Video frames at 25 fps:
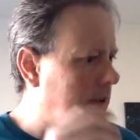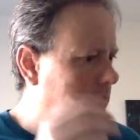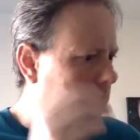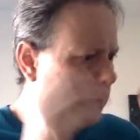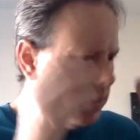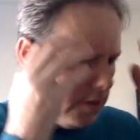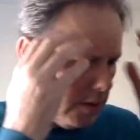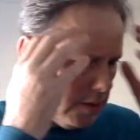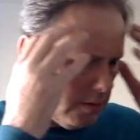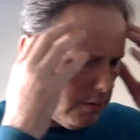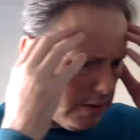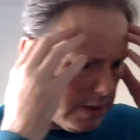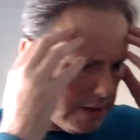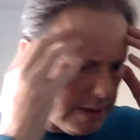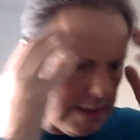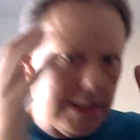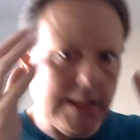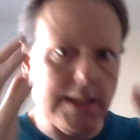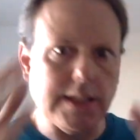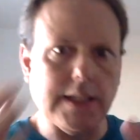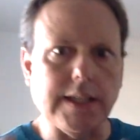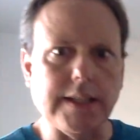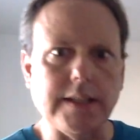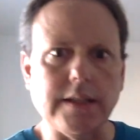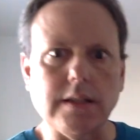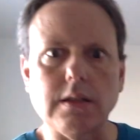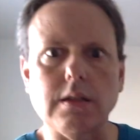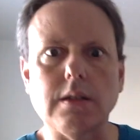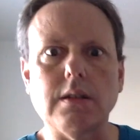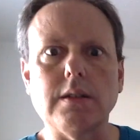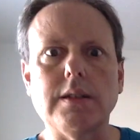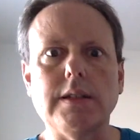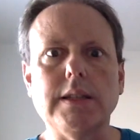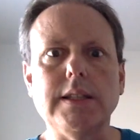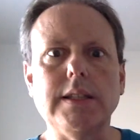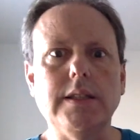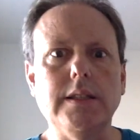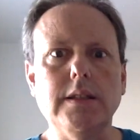Soon again I
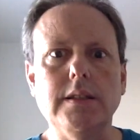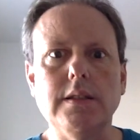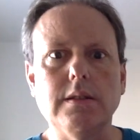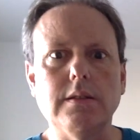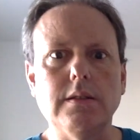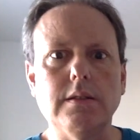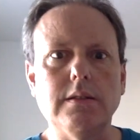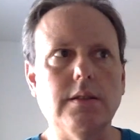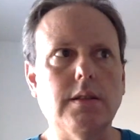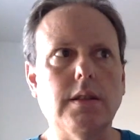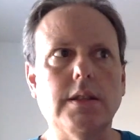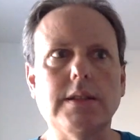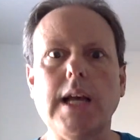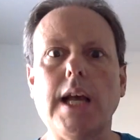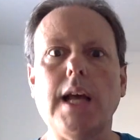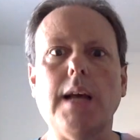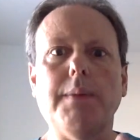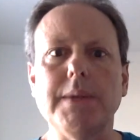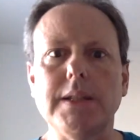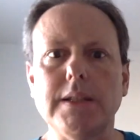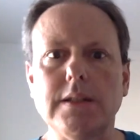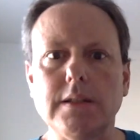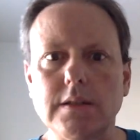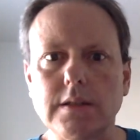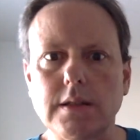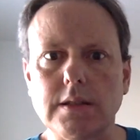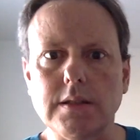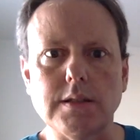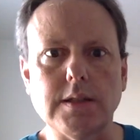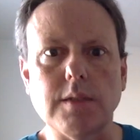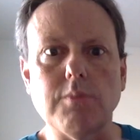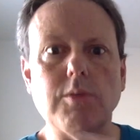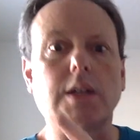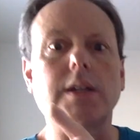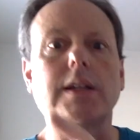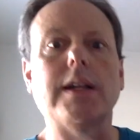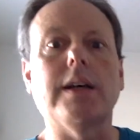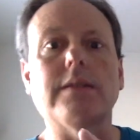heard the tapping, uh,
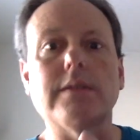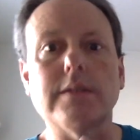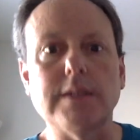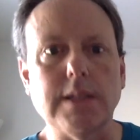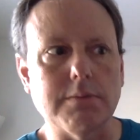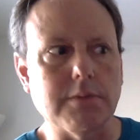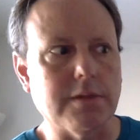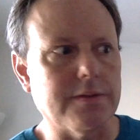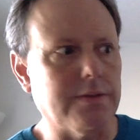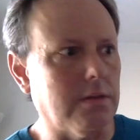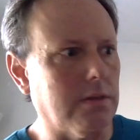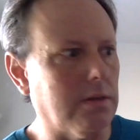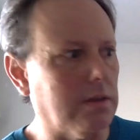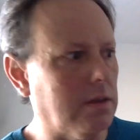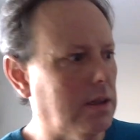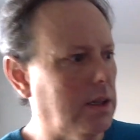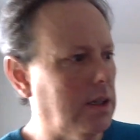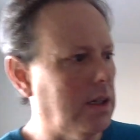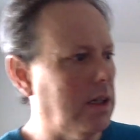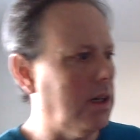somewhat louder than before.